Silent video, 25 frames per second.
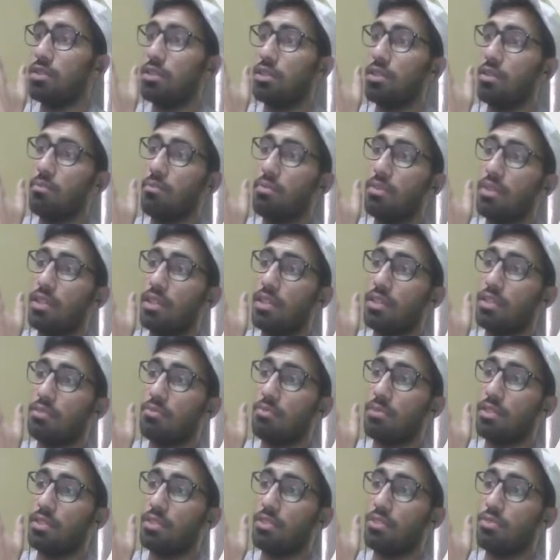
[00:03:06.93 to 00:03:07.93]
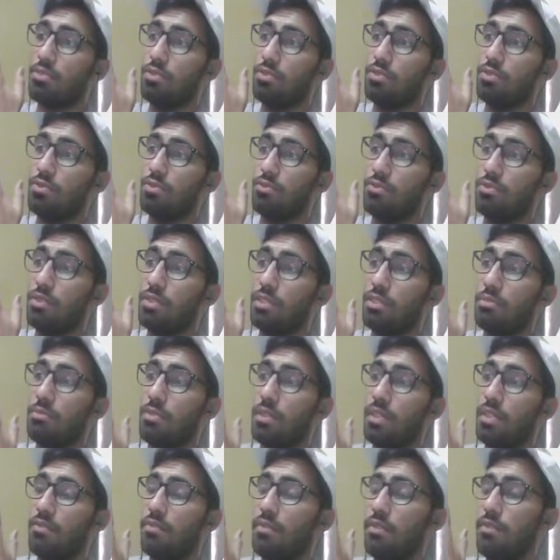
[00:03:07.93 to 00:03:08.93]
the company expects to use and
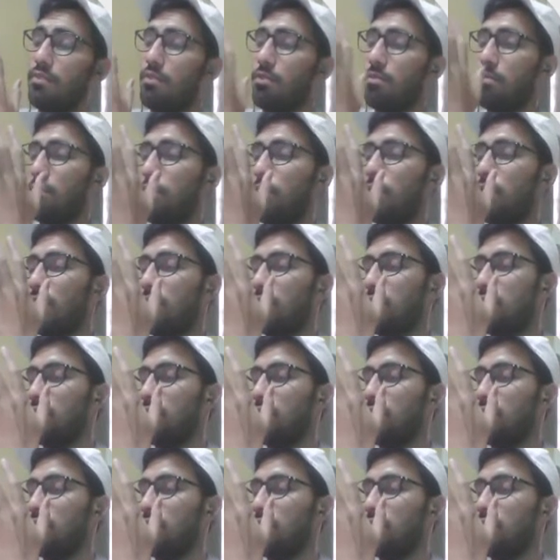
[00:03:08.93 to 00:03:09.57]
benefit from the model?